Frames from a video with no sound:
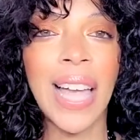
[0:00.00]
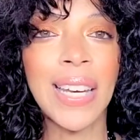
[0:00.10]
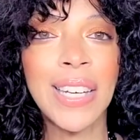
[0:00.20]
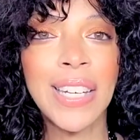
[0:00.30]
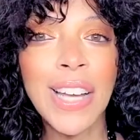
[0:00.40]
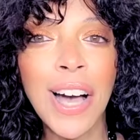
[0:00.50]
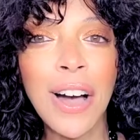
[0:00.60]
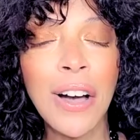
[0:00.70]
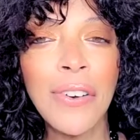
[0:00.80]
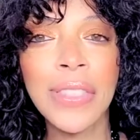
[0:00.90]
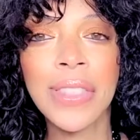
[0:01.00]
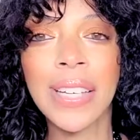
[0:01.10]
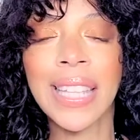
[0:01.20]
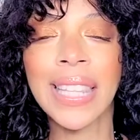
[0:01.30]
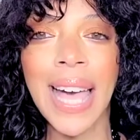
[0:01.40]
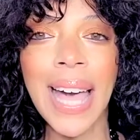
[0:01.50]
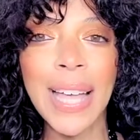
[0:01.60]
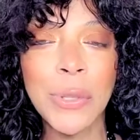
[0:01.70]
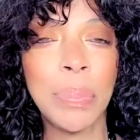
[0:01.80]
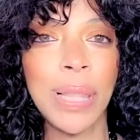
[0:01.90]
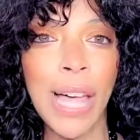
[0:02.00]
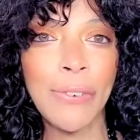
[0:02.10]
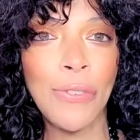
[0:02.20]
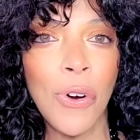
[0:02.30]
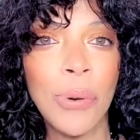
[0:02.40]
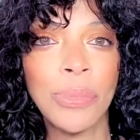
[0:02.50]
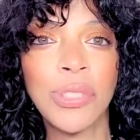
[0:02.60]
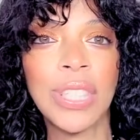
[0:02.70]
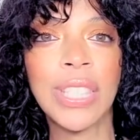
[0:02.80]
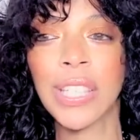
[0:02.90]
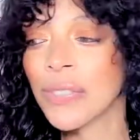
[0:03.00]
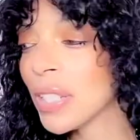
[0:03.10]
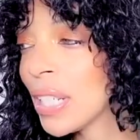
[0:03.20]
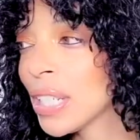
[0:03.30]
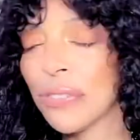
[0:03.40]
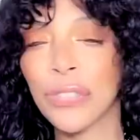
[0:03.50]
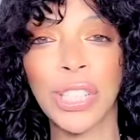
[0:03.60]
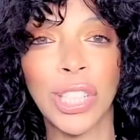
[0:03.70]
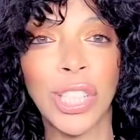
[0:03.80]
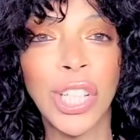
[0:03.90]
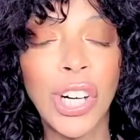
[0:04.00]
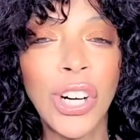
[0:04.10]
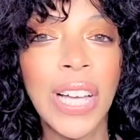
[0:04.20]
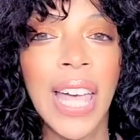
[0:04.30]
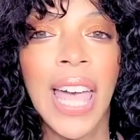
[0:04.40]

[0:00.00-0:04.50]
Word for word: I love the glass platform. It just gives it a different look.